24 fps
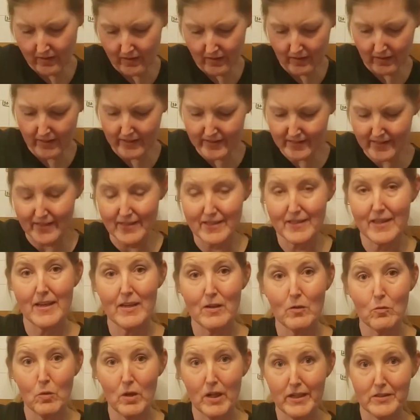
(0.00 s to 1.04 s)
Unless it's egg
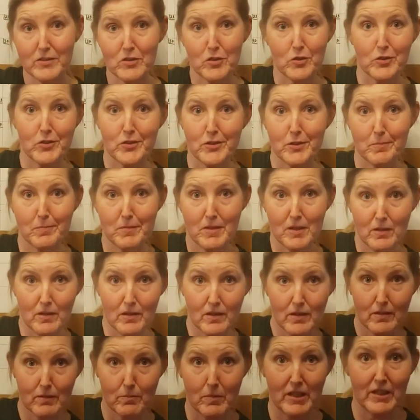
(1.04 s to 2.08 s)
whites or something,
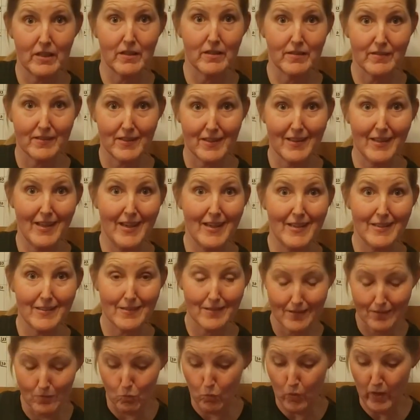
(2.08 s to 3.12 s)
because then that
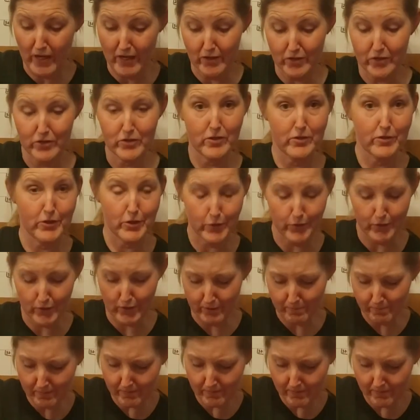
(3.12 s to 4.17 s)
wears on your arm.